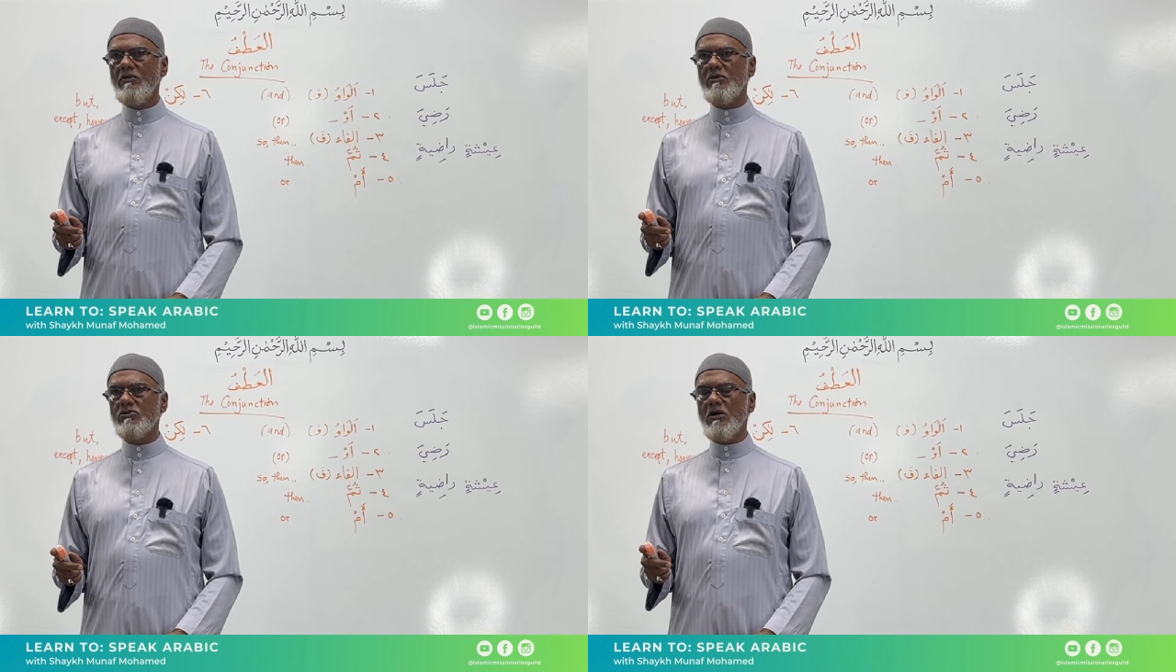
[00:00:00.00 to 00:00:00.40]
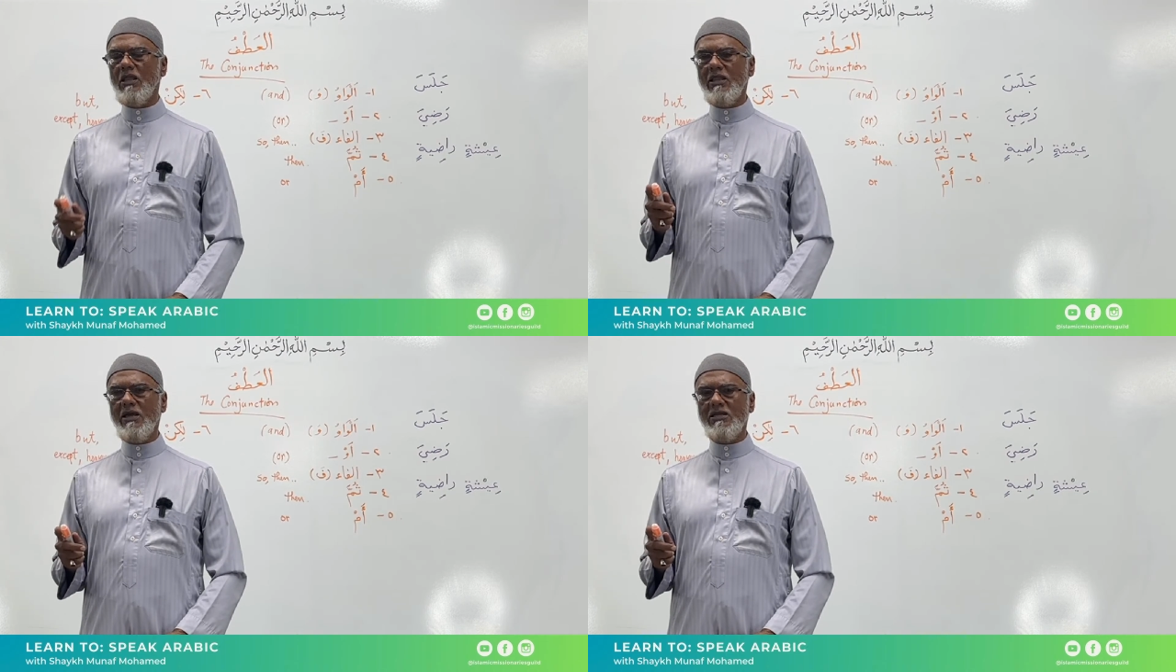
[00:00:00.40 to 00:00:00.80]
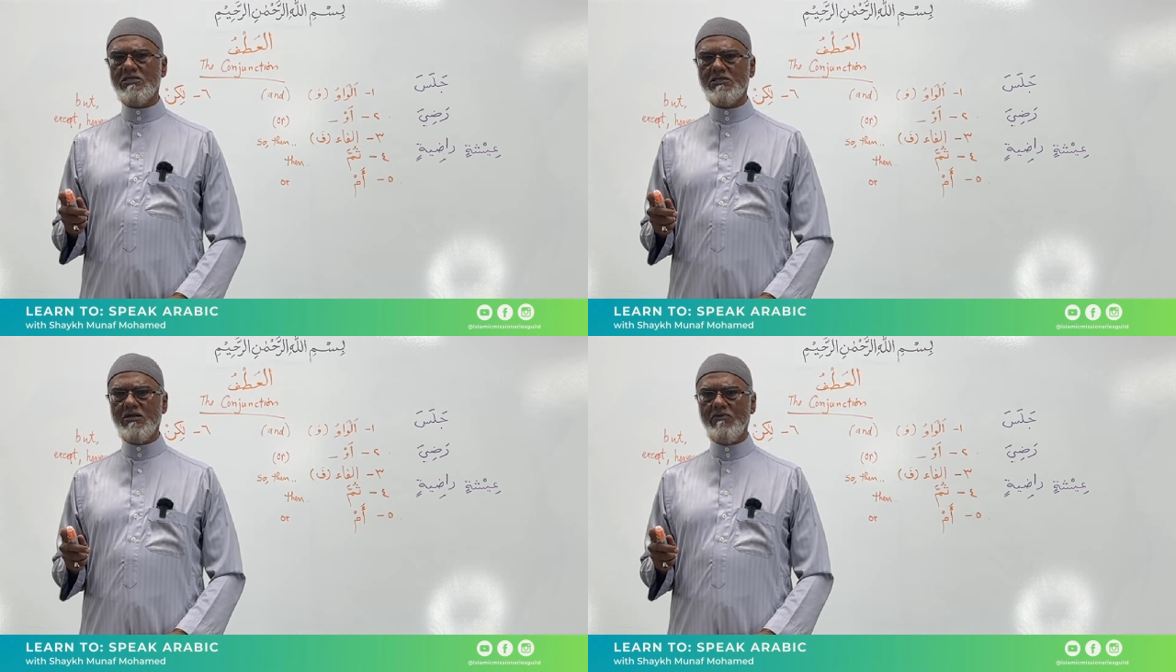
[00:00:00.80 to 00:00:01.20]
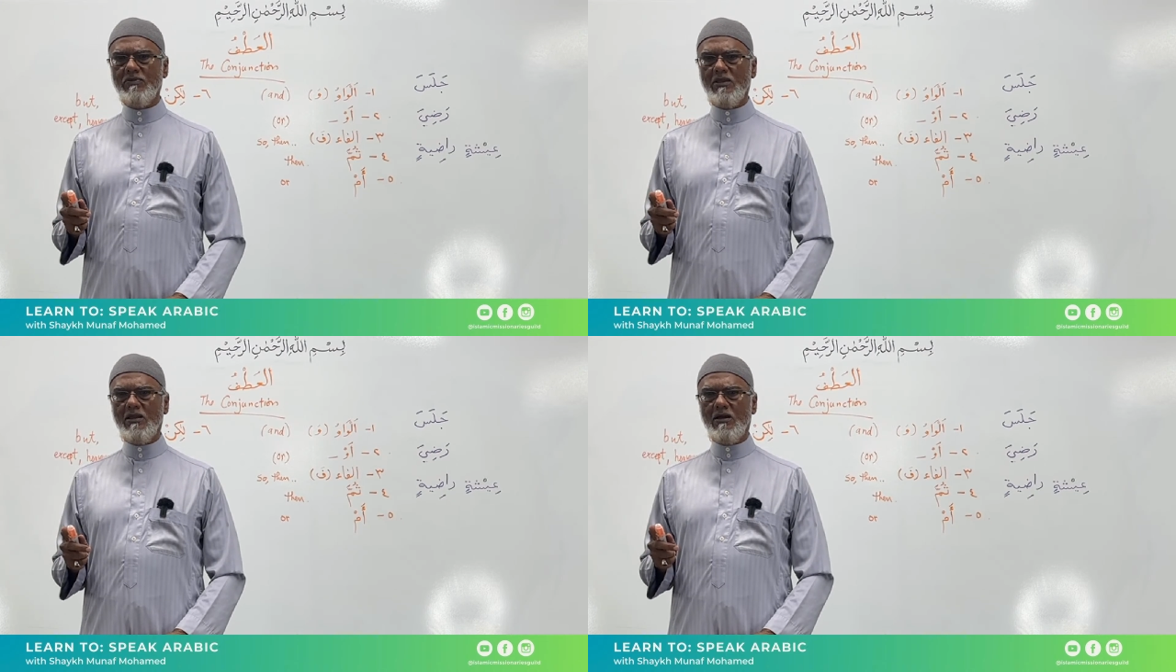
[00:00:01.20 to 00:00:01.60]
So Allah is
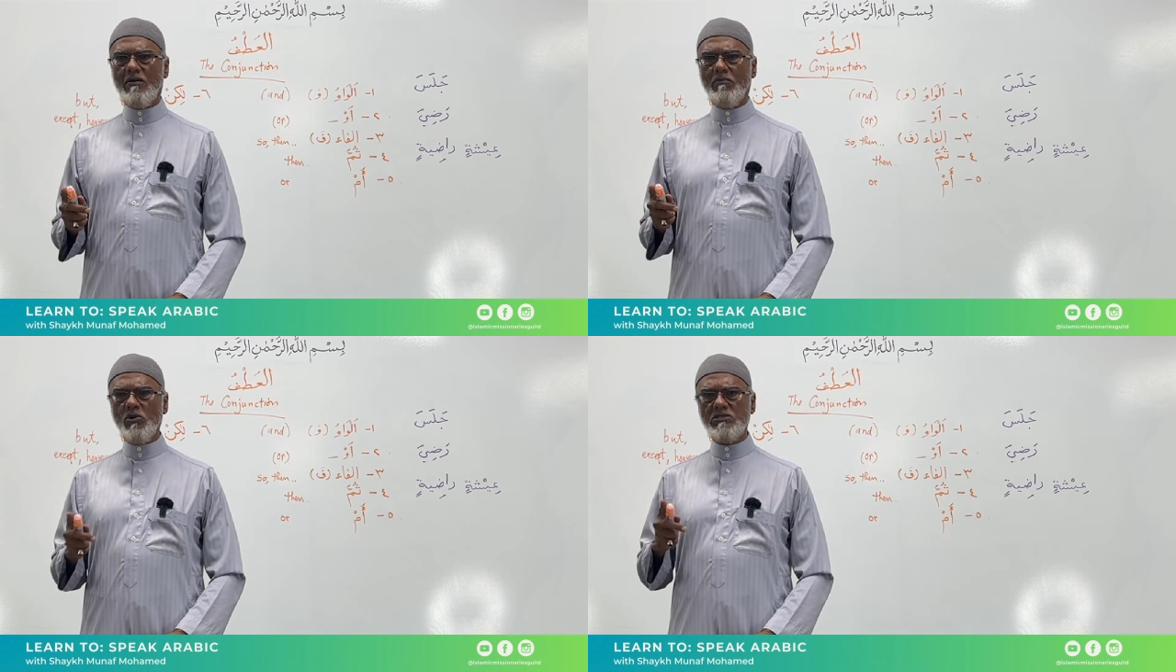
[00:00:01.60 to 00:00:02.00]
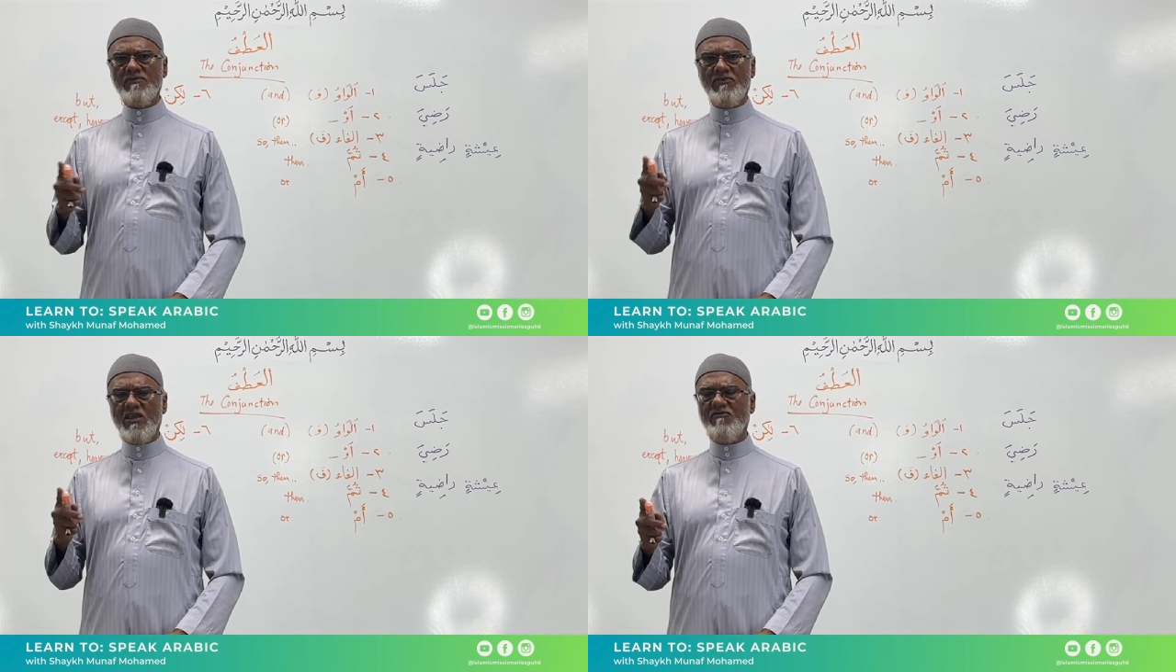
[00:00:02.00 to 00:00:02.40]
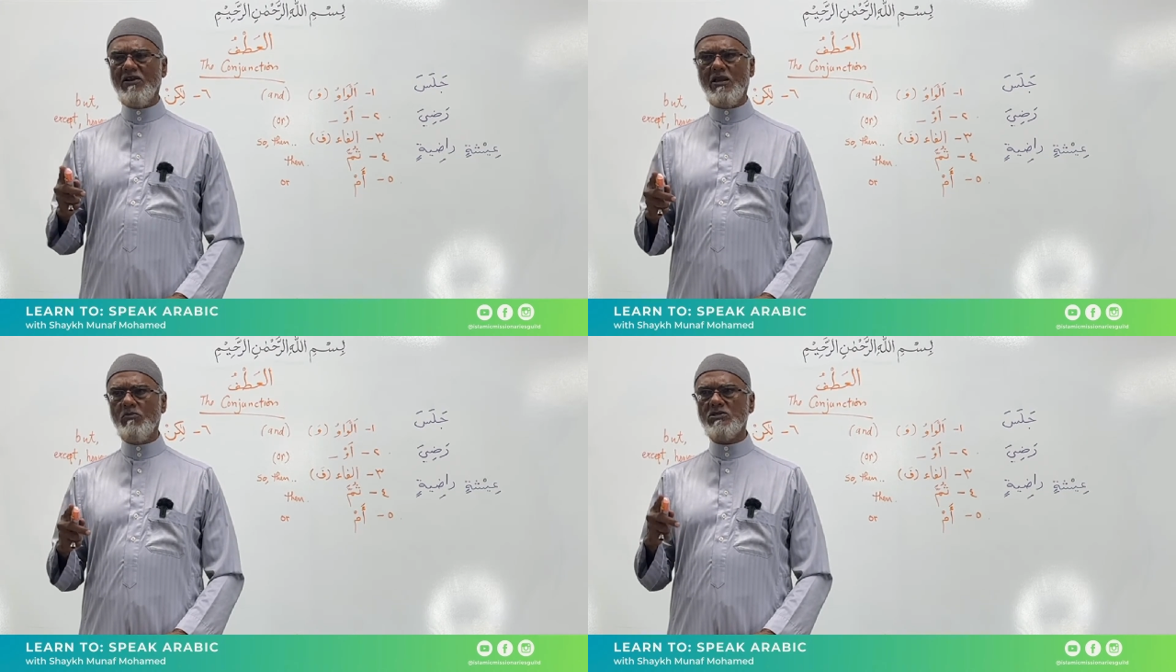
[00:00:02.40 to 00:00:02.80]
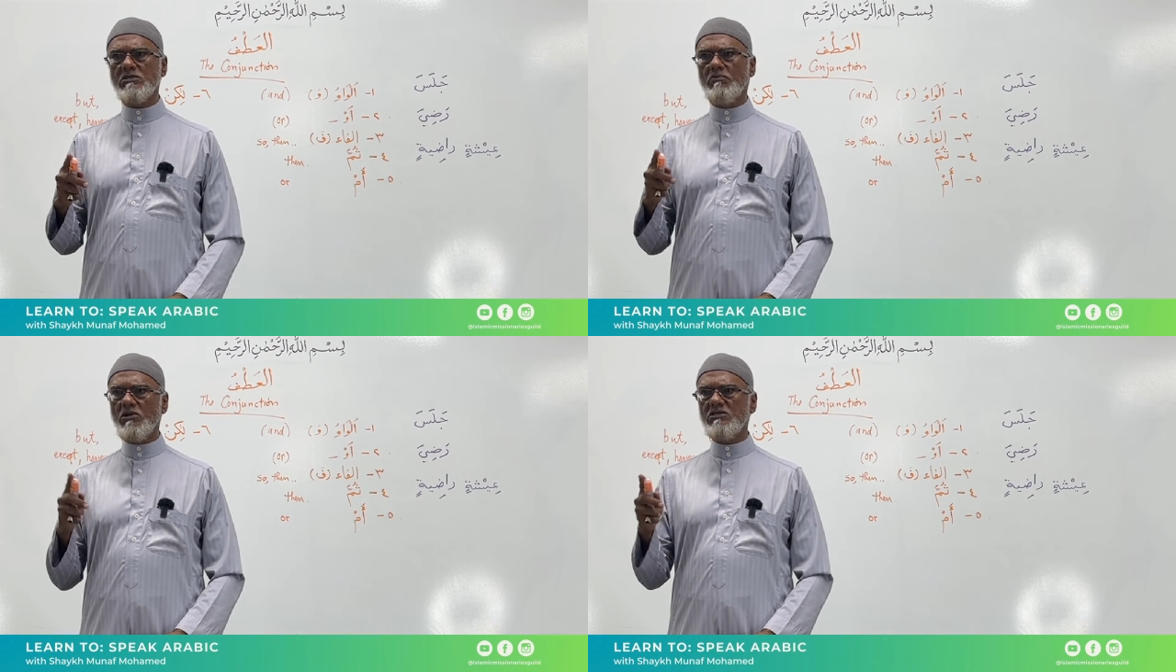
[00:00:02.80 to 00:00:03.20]
most forgiving and most
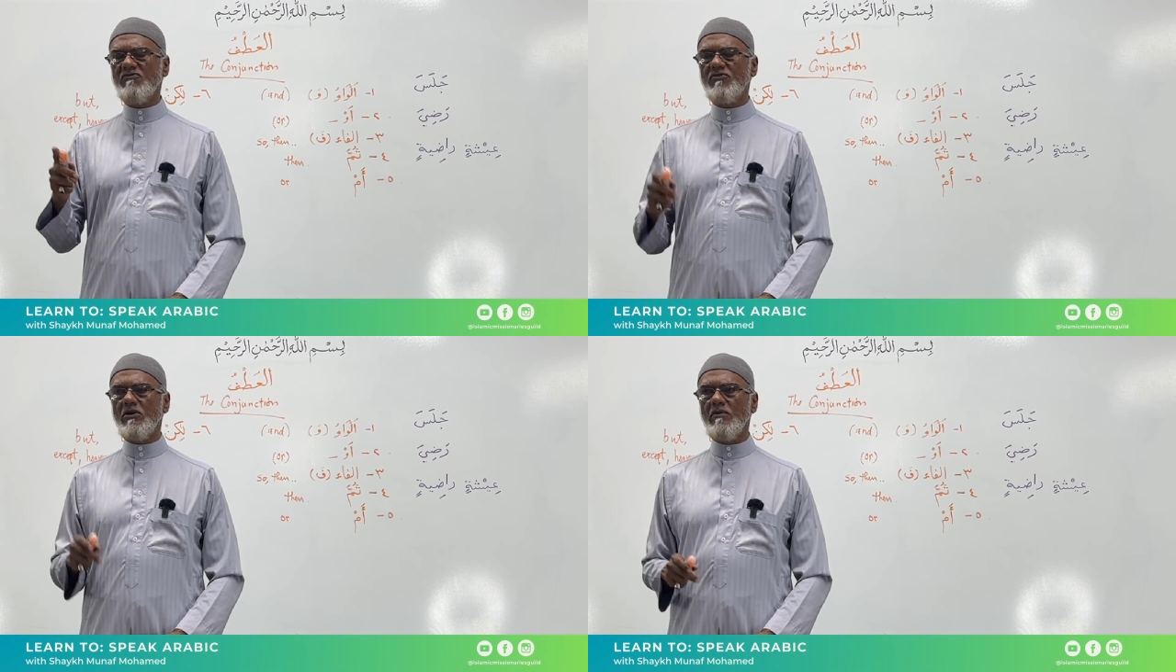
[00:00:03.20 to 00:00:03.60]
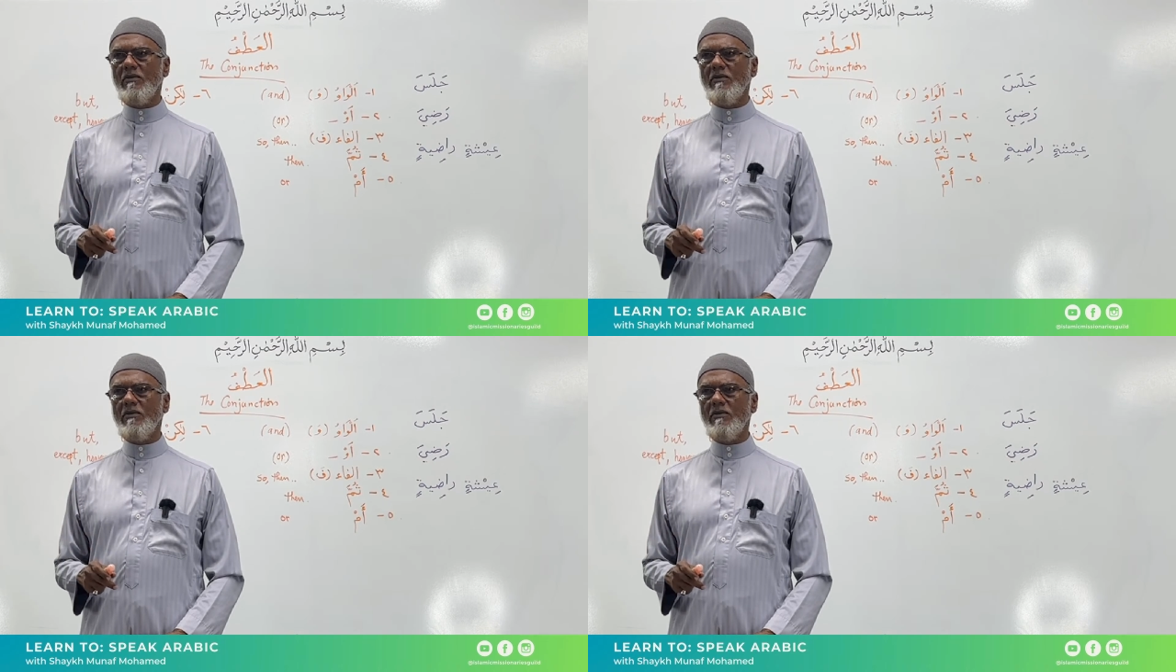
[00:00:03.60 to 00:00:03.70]
merciful,